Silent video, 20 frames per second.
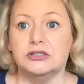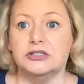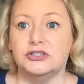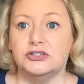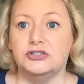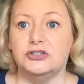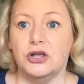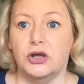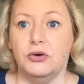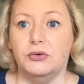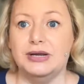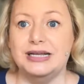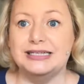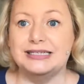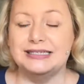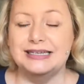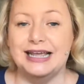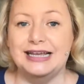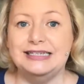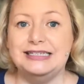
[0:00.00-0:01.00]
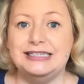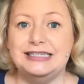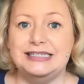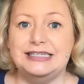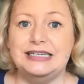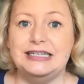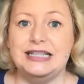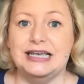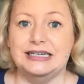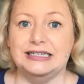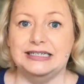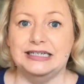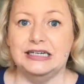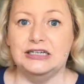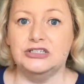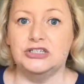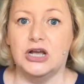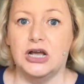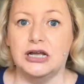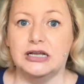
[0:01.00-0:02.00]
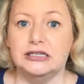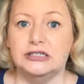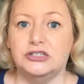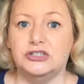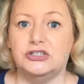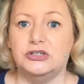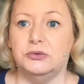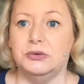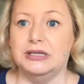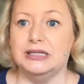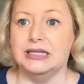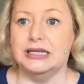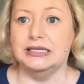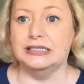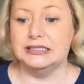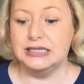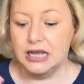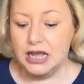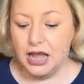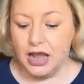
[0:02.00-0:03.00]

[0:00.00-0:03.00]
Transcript: So it's nice to see that TikTok is doing this.